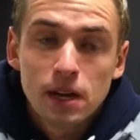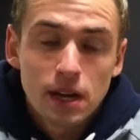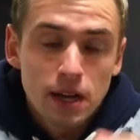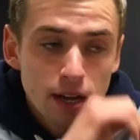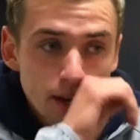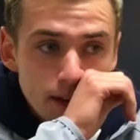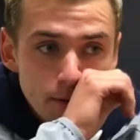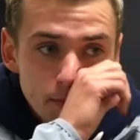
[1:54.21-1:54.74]

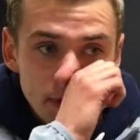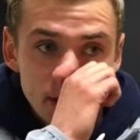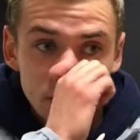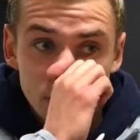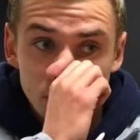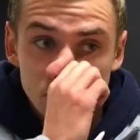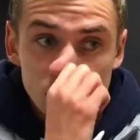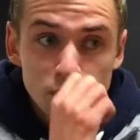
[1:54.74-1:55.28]
and
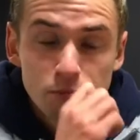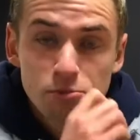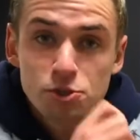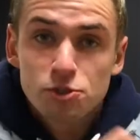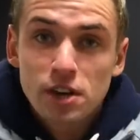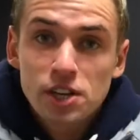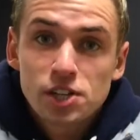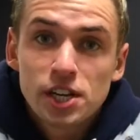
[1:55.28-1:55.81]
do some
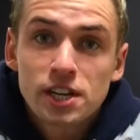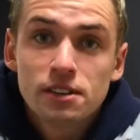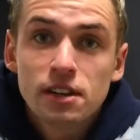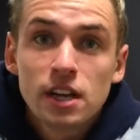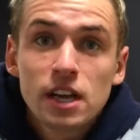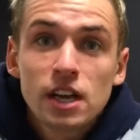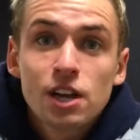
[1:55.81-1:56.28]
stretching,